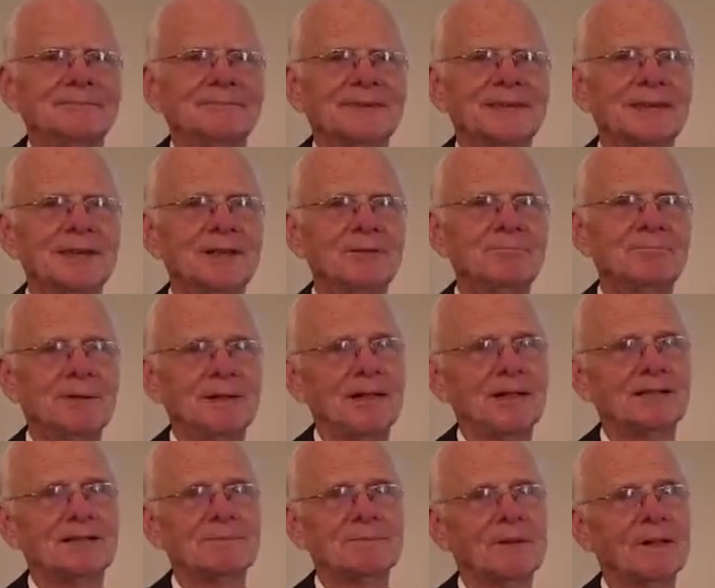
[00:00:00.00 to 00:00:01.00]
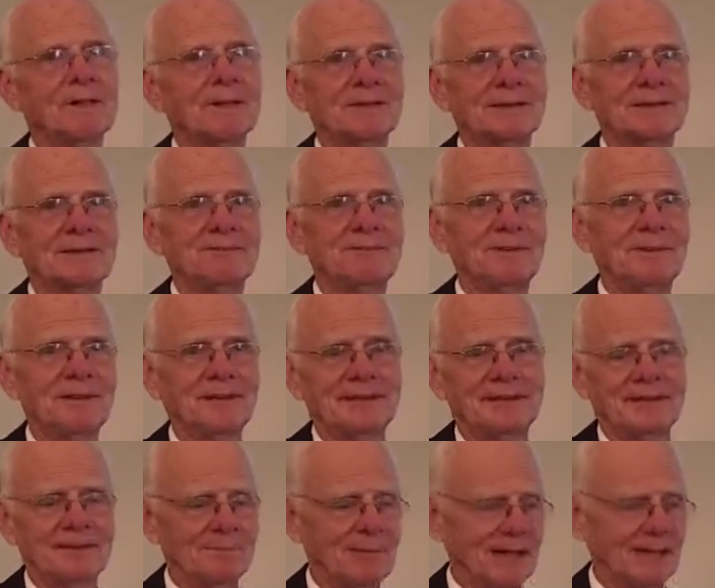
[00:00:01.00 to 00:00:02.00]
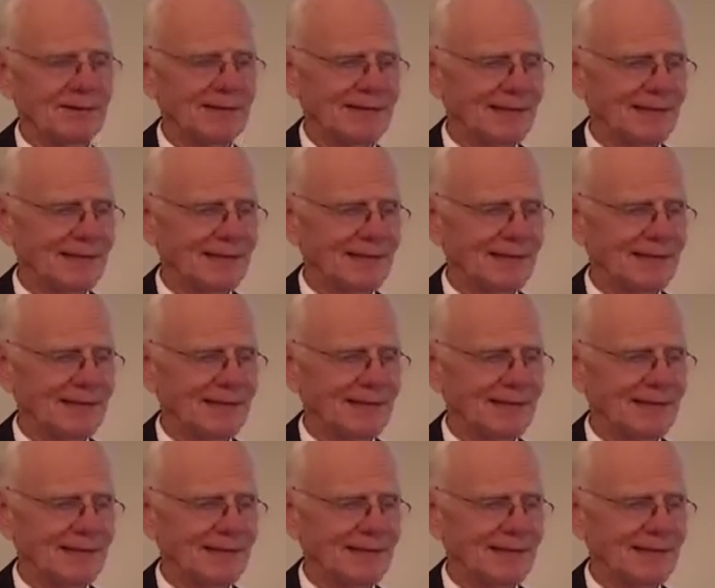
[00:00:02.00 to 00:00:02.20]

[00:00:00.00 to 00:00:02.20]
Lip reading: So Paul spoke to Felix about